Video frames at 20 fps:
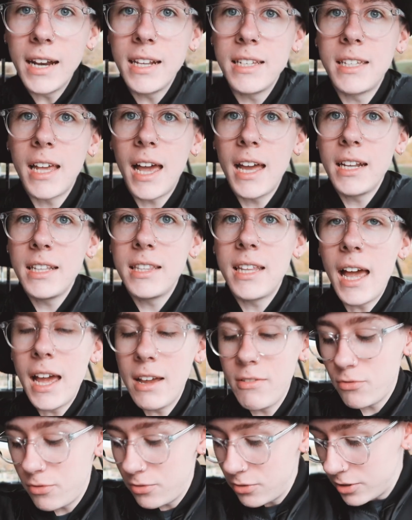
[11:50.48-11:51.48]
I decided that
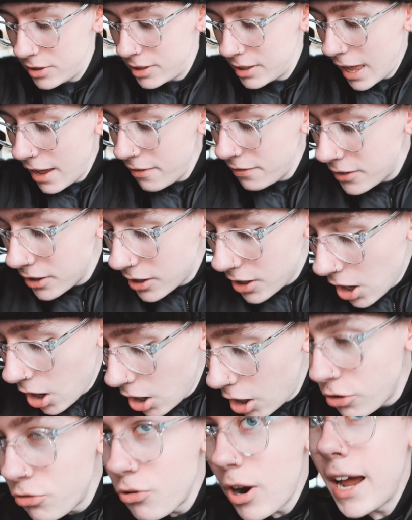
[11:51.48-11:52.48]
I've left the
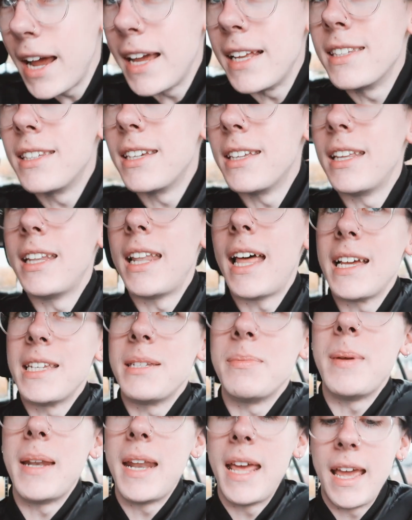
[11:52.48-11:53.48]
card right until the
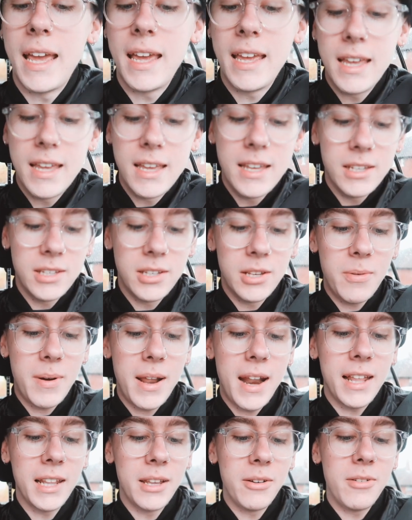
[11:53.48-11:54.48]
last minute. So
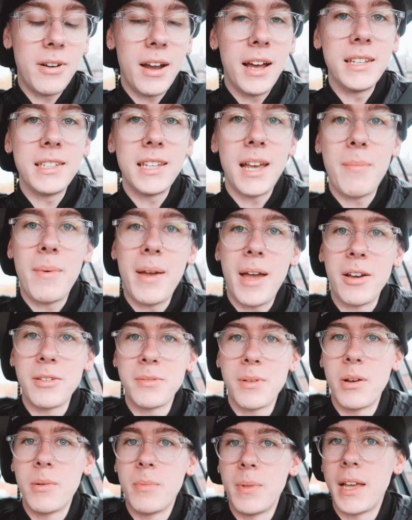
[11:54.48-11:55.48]
when Ella were outside my house,
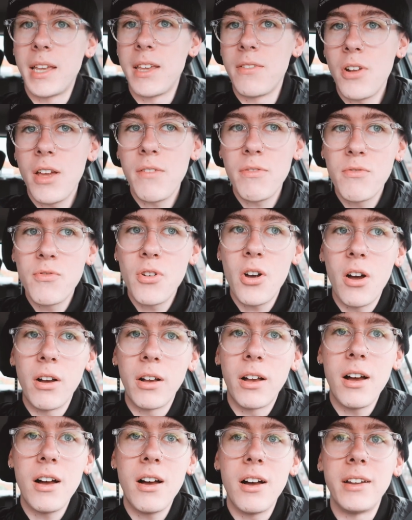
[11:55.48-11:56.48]
I'm like, you've not even wrote on
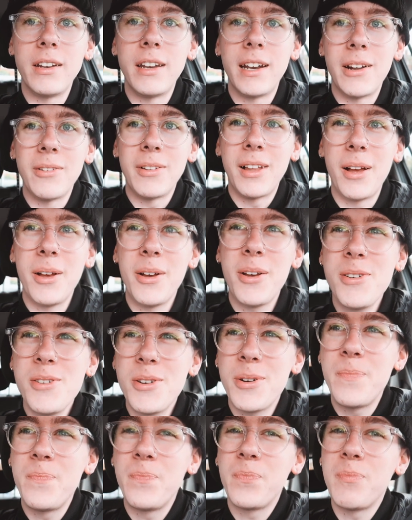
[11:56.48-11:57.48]
card, and I'm like,
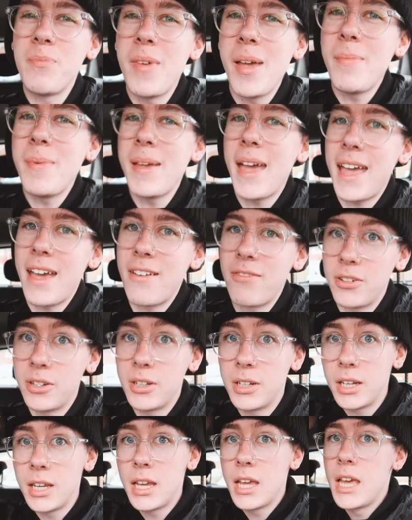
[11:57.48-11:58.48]
oh, maybe I
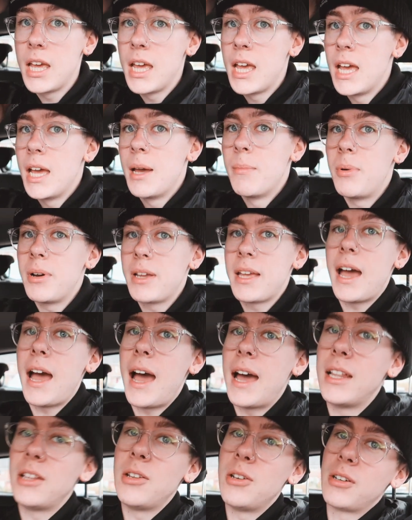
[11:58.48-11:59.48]
haven't. But yeah,
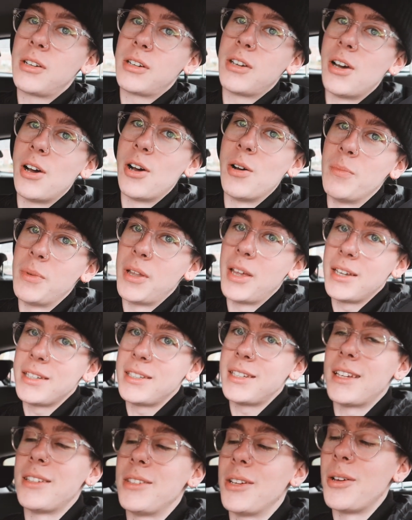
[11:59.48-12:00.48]
I look
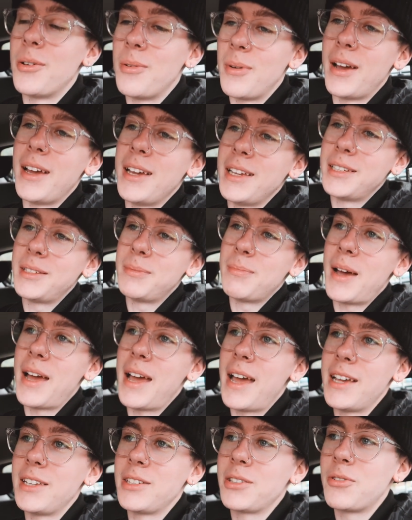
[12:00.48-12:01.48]
homeless as always. My
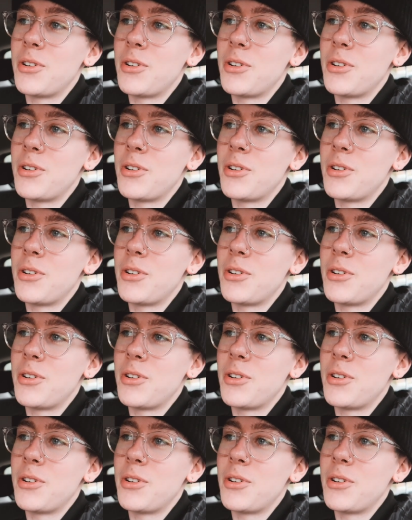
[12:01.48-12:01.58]
hair's